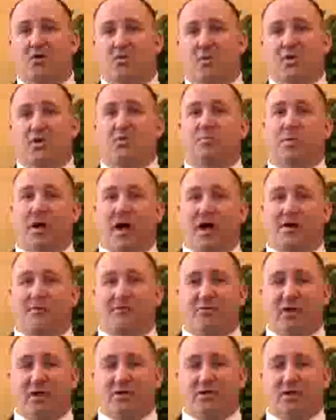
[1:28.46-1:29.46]
When you buy a
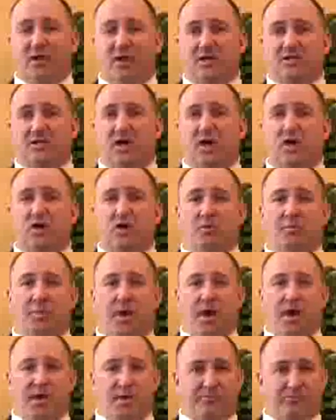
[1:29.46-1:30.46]
franchise, you're
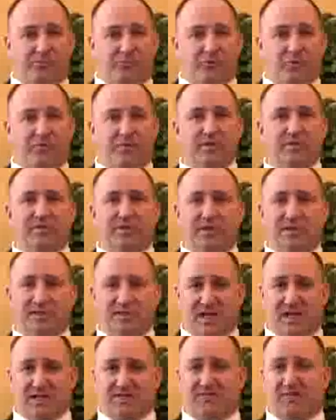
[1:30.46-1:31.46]
buying a proven
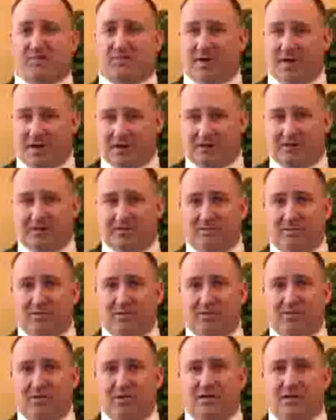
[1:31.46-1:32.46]
successful model.
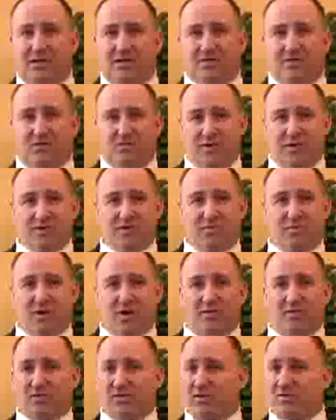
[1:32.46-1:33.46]
It's the reason
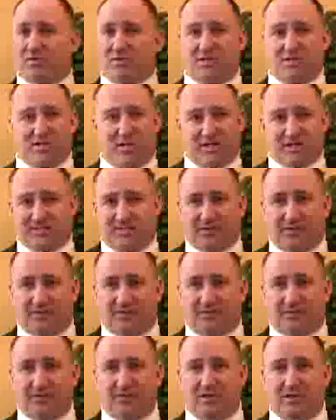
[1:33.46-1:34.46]
why they're so successful.
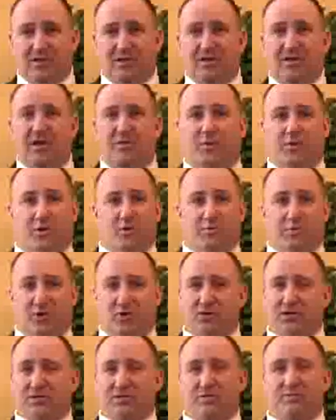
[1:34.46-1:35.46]
When you
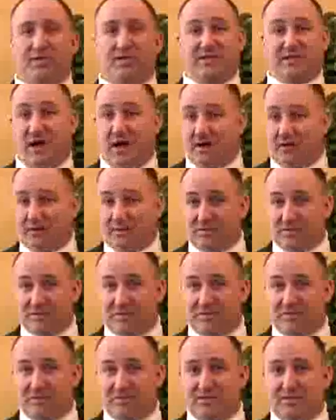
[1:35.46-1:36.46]
purchase a
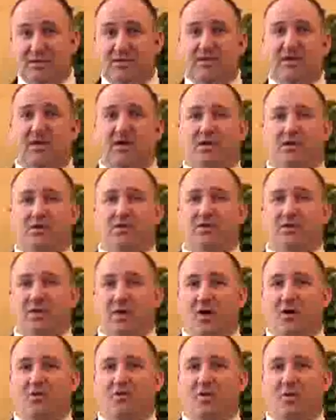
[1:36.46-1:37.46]
McDonald's, you
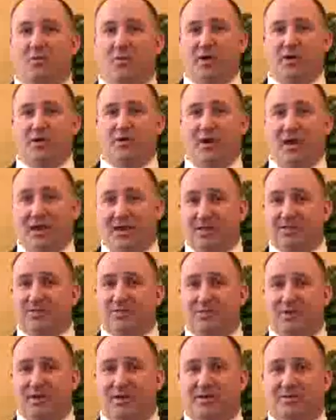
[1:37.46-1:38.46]
know that when you get
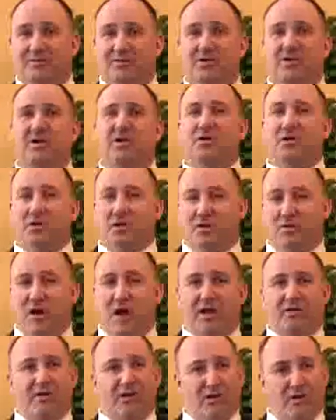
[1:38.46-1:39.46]
into it, you're
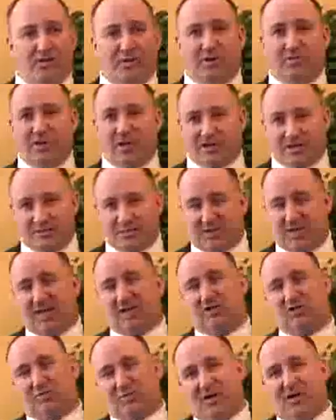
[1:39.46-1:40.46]
likely going to make
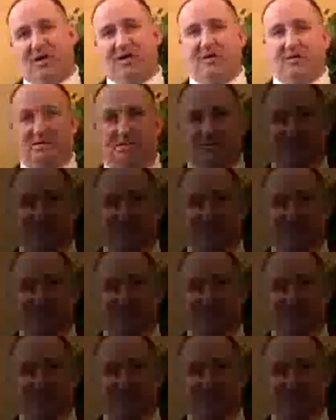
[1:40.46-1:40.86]
substantial money.